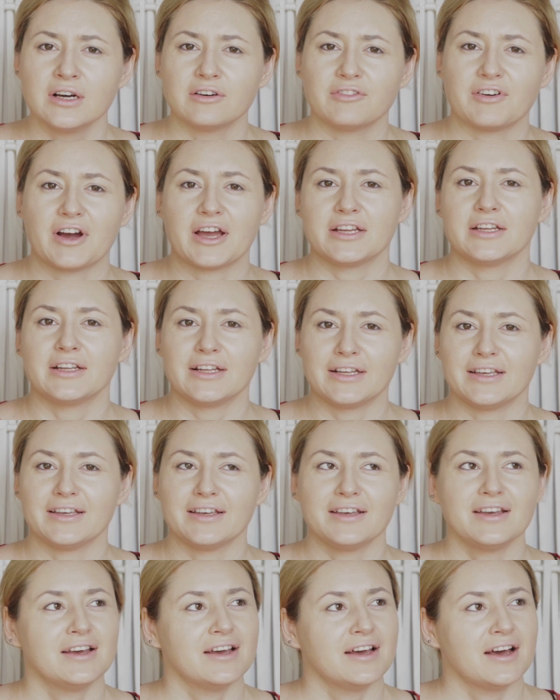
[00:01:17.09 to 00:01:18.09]

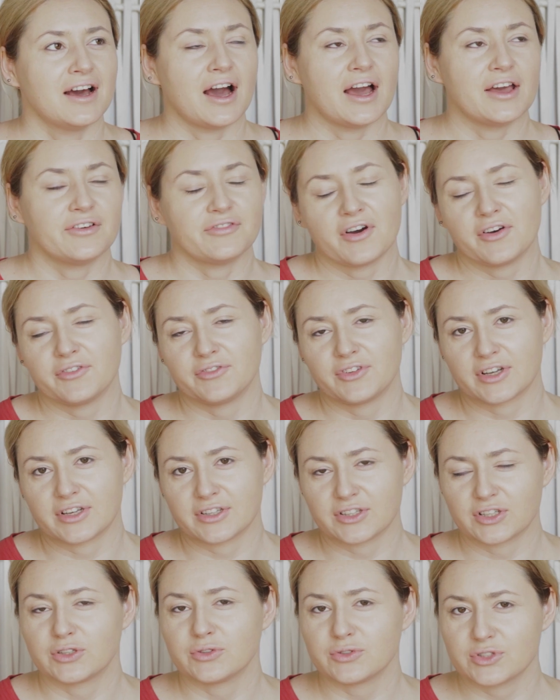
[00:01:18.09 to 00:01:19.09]
finally I found the
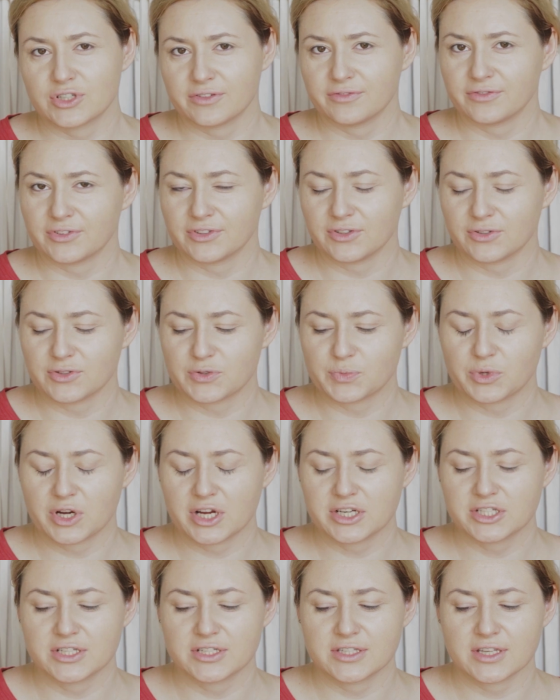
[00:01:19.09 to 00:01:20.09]
conclusion for those
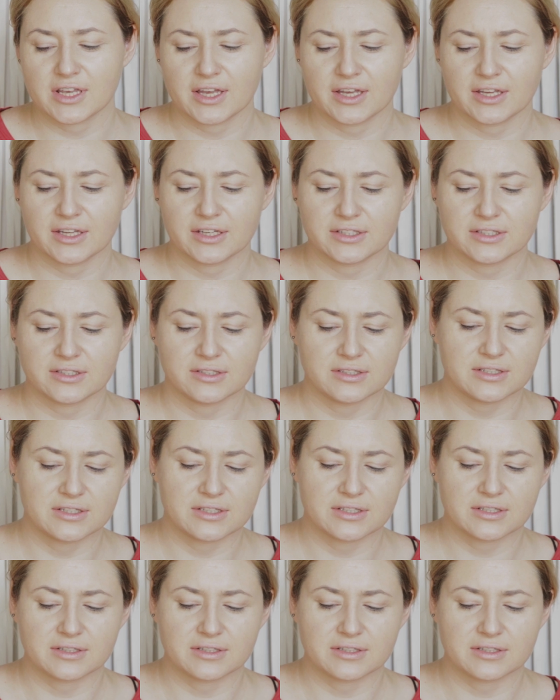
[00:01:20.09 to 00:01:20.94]
brushes, and